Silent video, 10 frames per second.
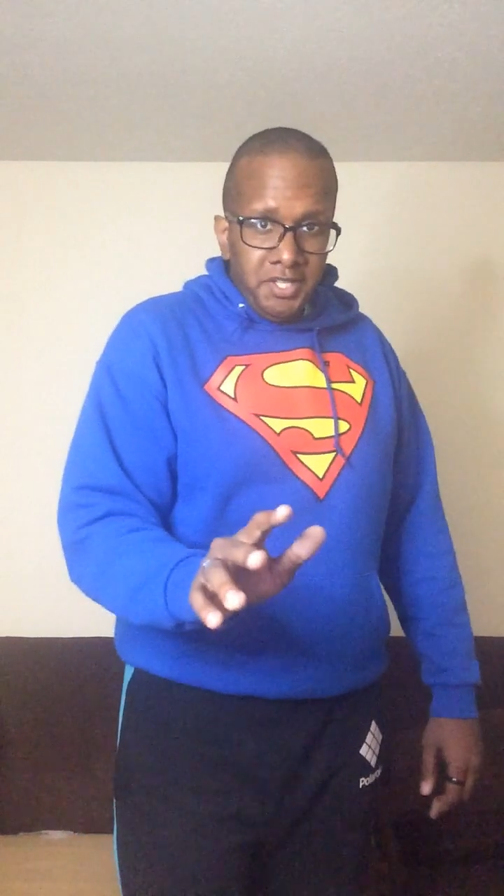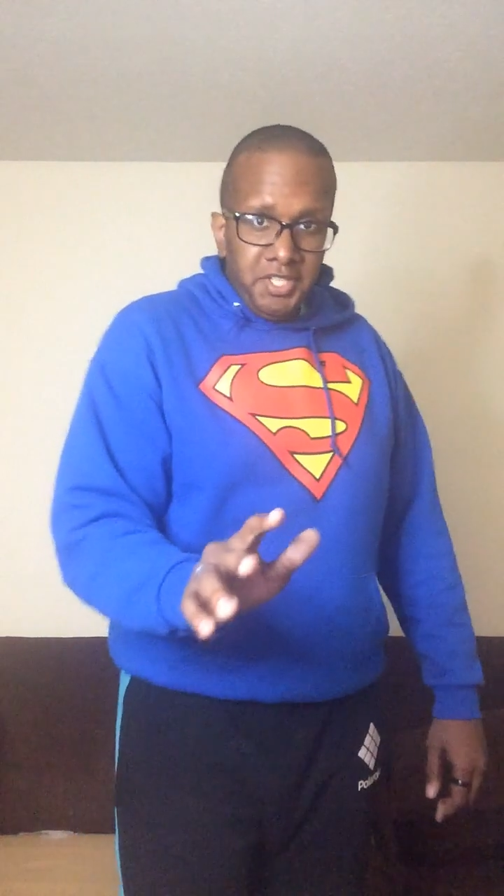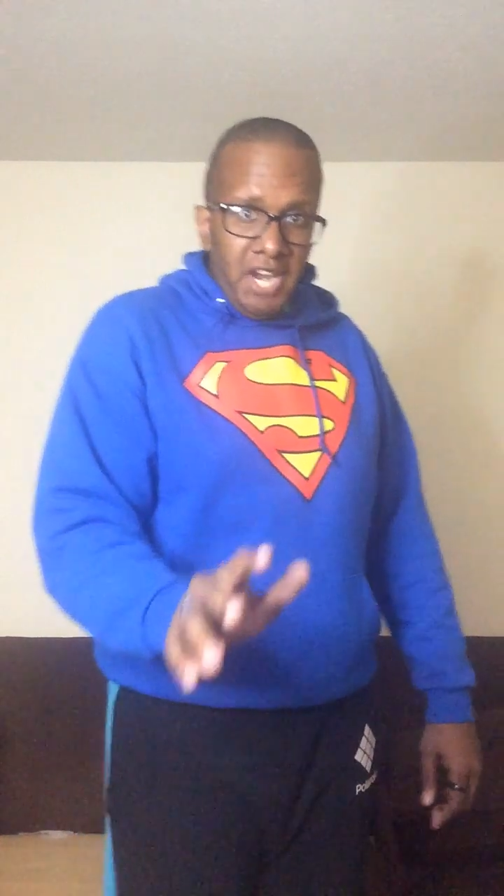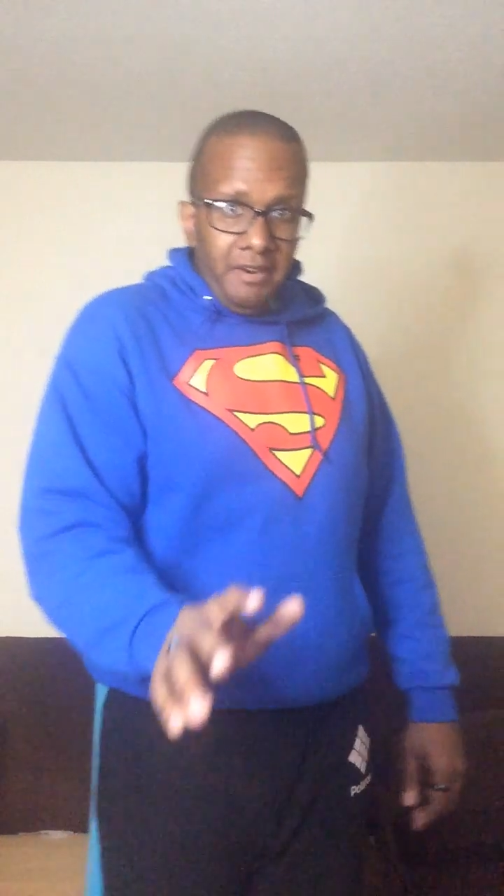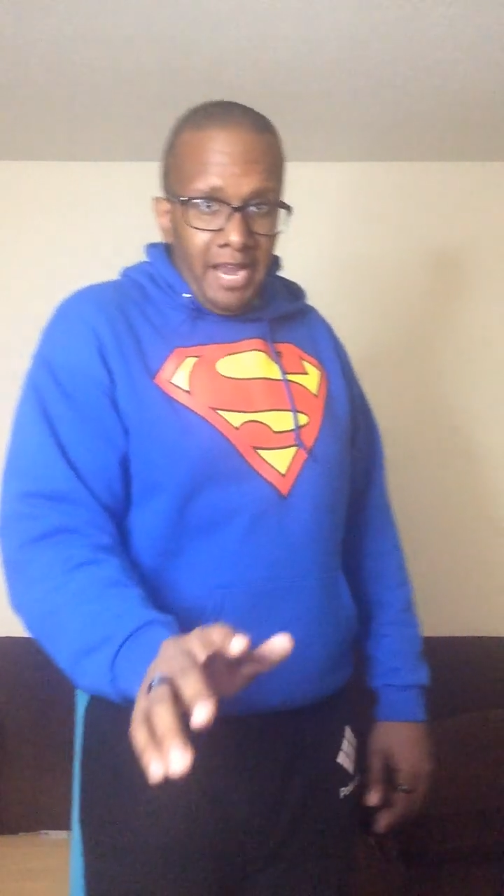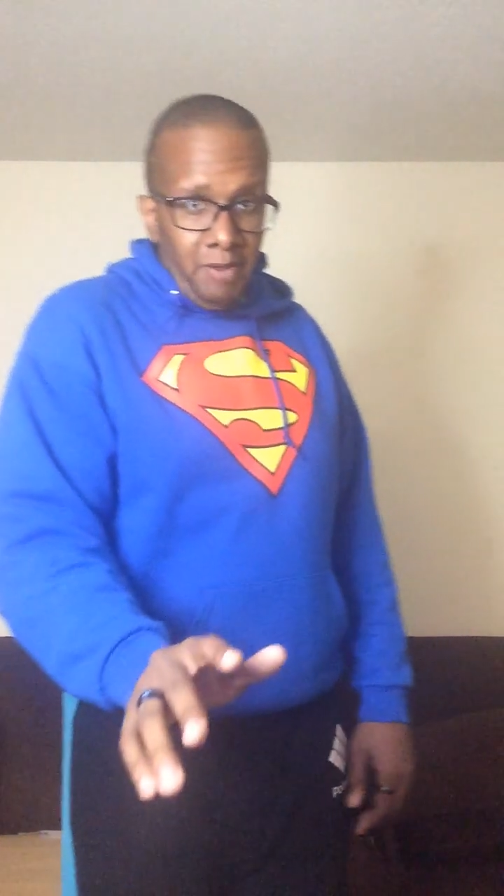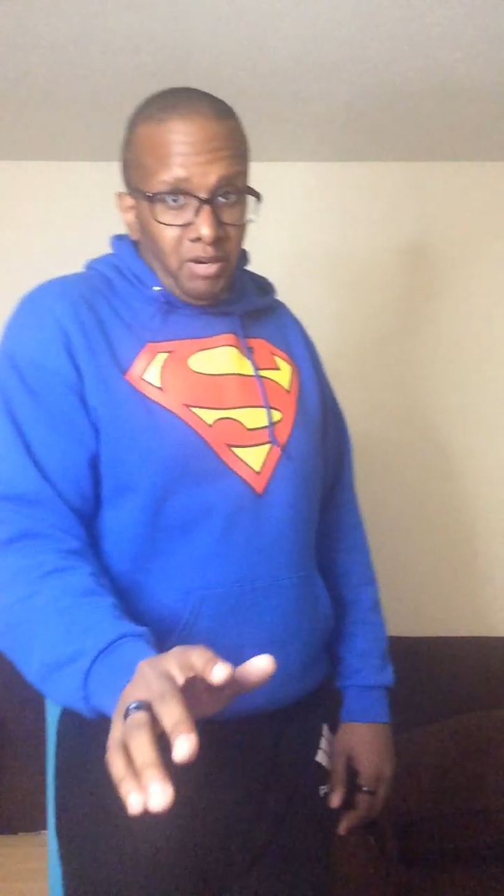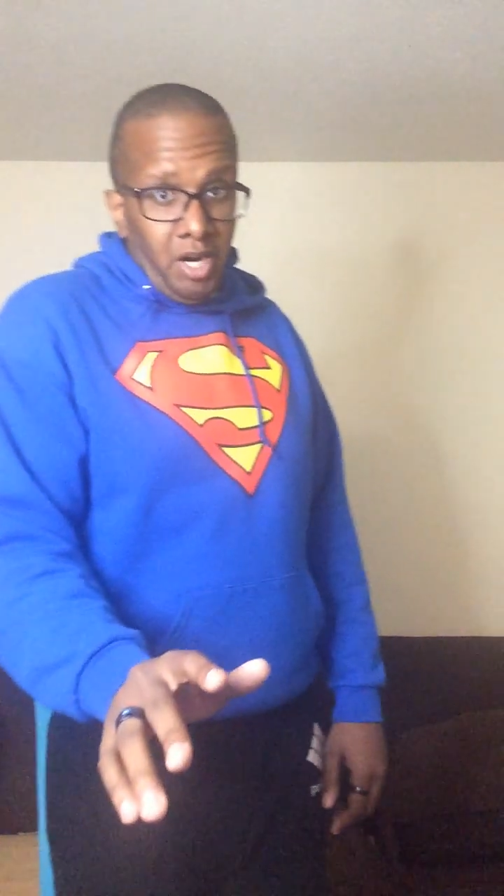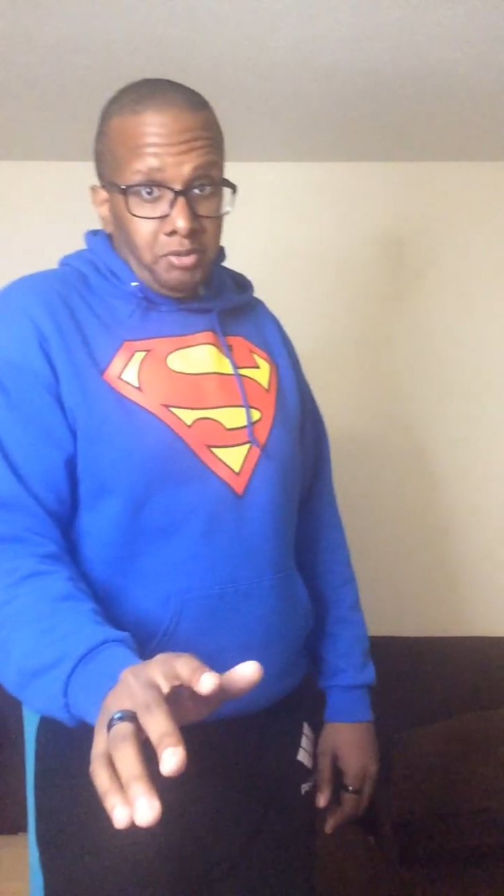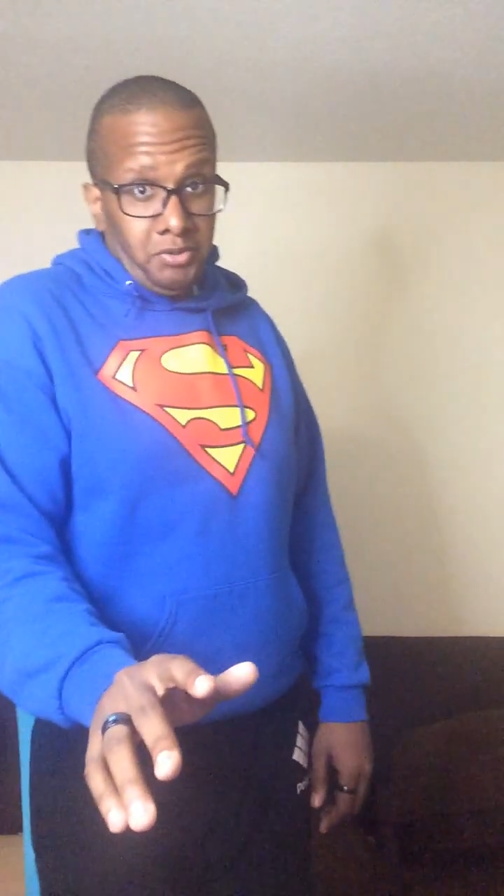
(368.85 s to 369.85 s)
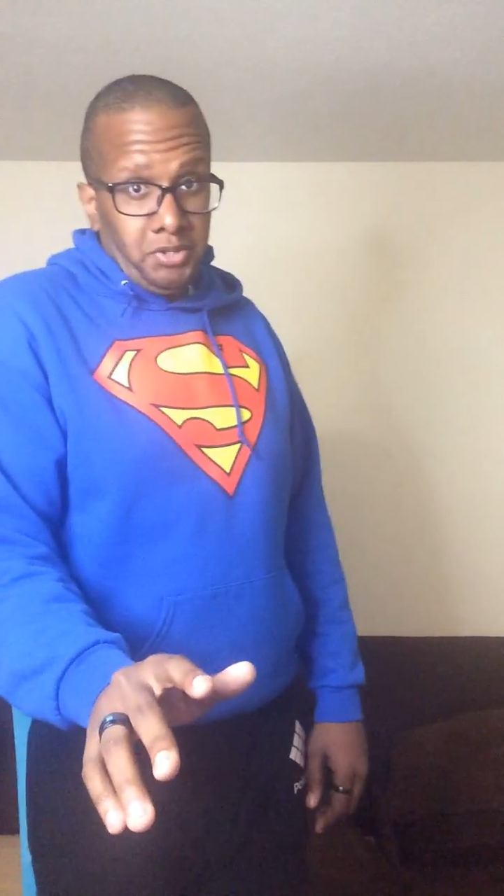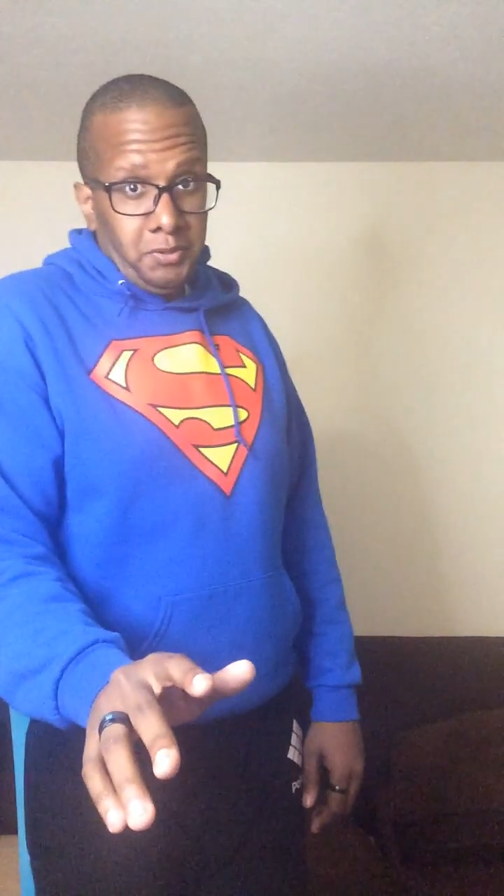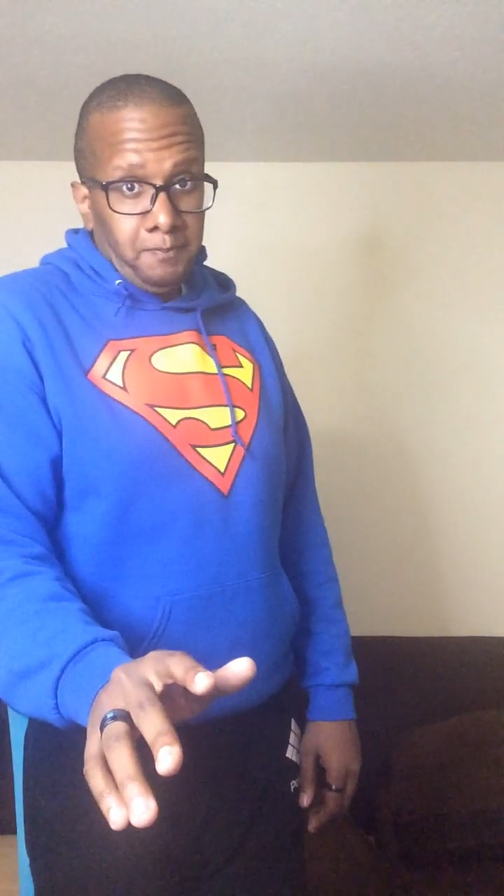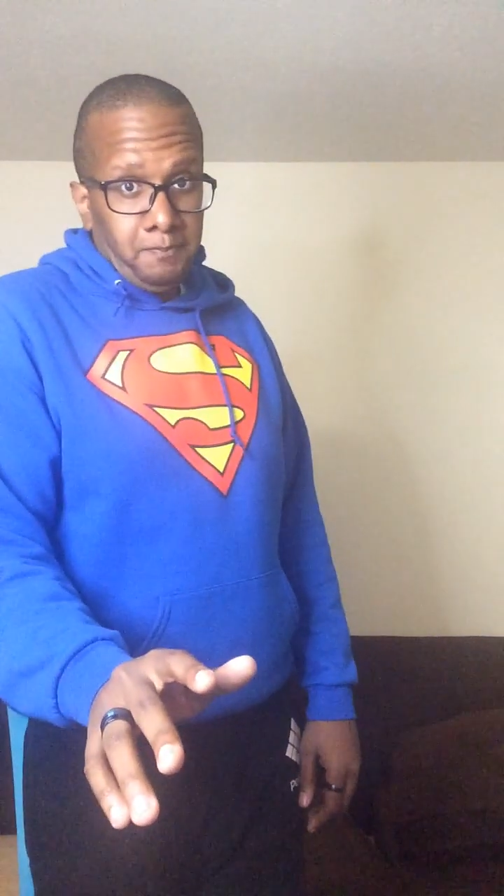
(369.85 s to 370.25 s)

Jamie Ambrose.